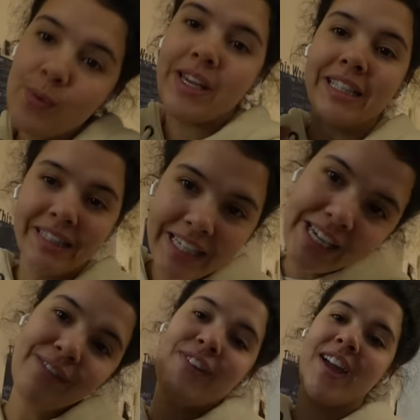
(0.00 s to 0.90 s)
we can
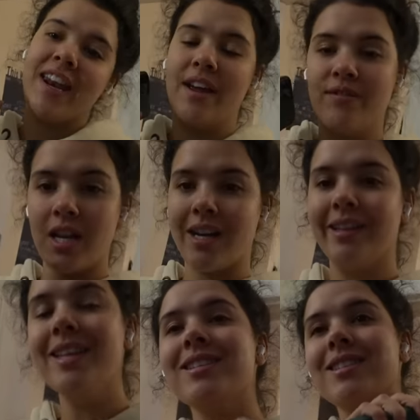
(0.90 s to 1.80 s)
leave, and I've done at
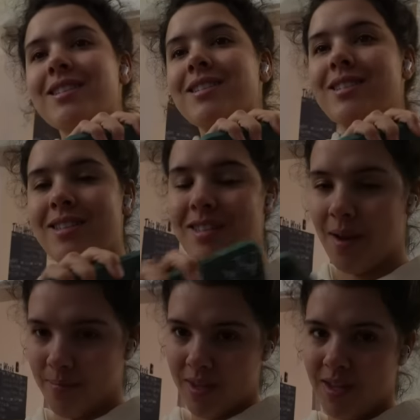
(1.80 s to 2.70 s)
least
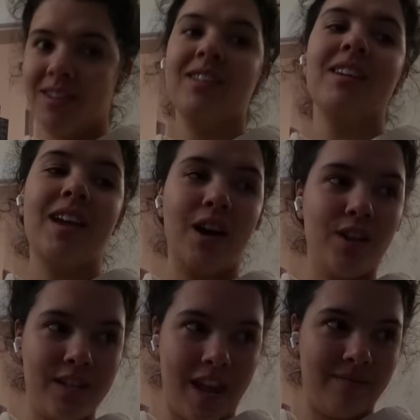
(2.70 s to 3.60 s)
something in
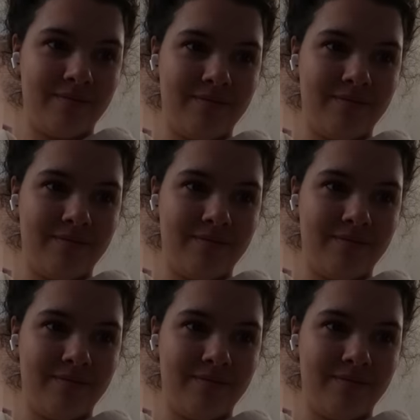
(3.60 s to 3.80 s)
our day.